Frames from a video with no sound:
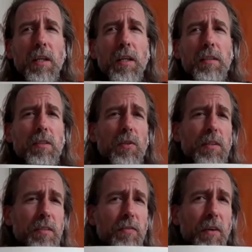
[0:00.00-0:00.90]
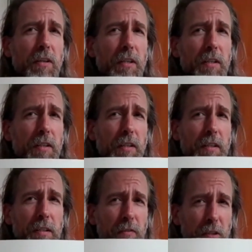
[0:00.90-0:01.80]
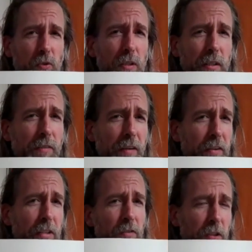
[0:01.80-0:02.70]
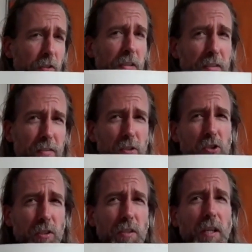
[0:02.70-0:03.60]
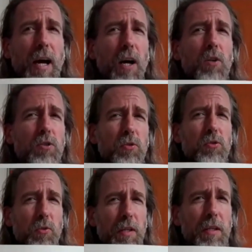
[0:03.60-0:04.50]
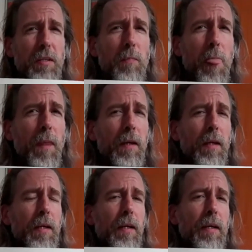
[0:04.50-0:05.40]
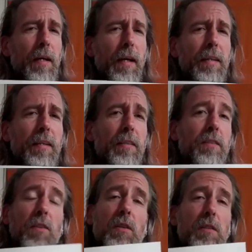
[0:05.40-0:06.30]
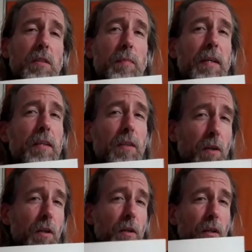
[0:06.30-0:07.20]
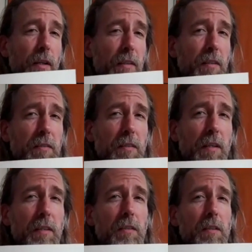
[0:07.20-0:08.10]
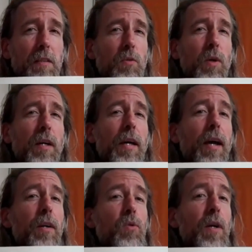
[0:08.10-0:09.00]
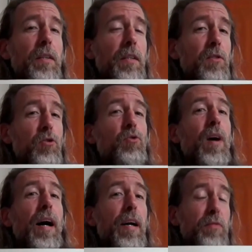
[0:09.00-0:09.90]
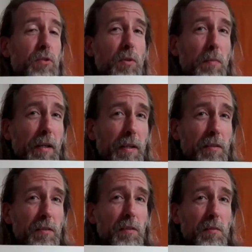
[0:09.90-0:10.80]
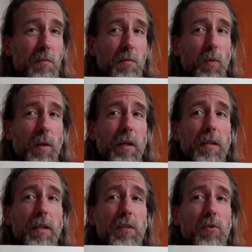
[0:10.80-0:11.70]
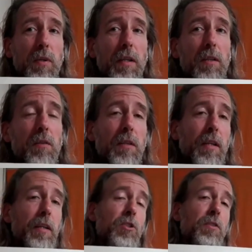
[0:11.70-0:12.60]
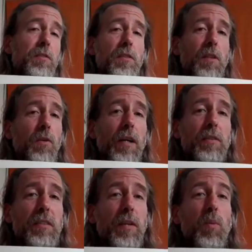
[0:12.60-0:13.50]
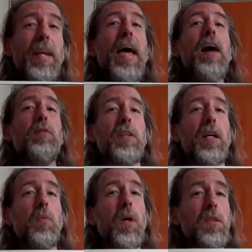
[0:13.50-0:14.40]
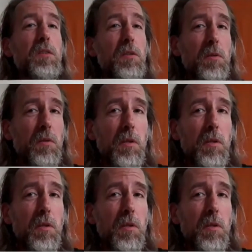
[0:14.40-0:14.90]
So this is a very individual decision how to train, and it's dependent, as I said, do I need to drive to a place where I can train, or can I just go outside whenever I want to?